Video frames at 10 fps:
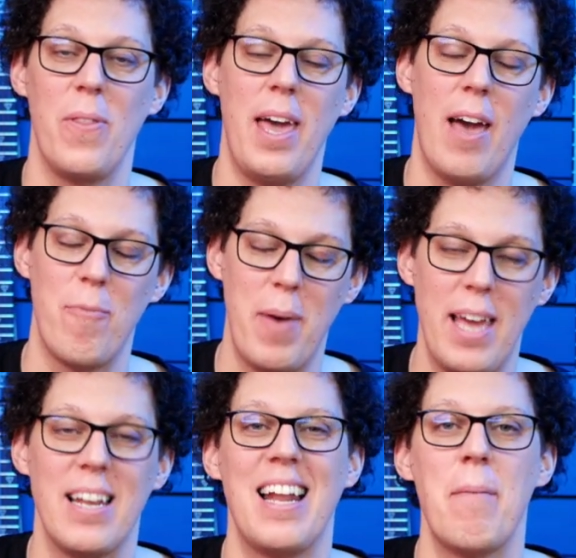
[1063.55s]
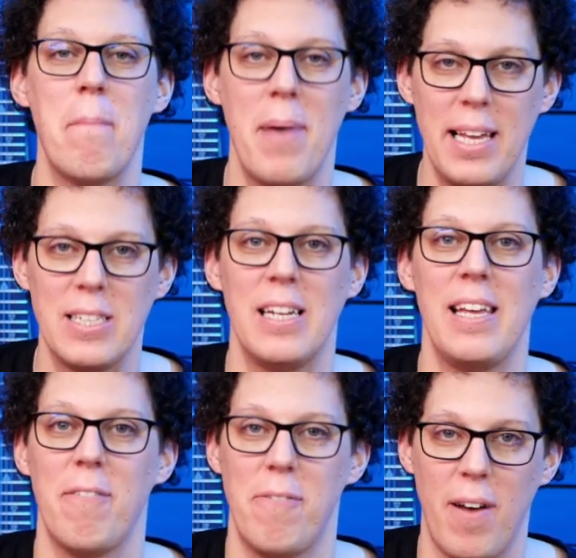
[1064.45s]
They have made an
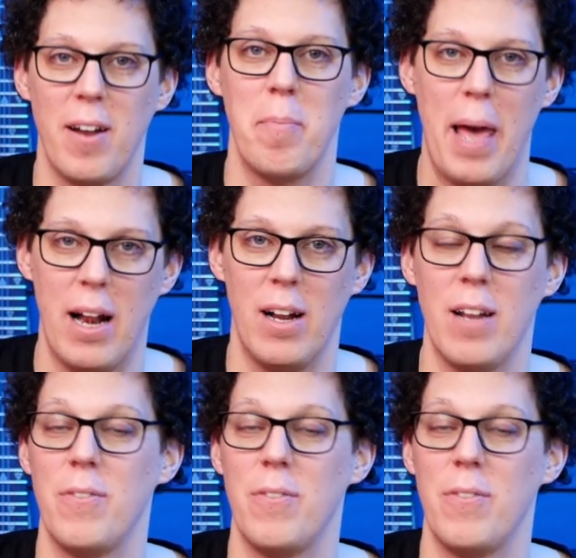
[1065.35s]
amazingly fun pedal.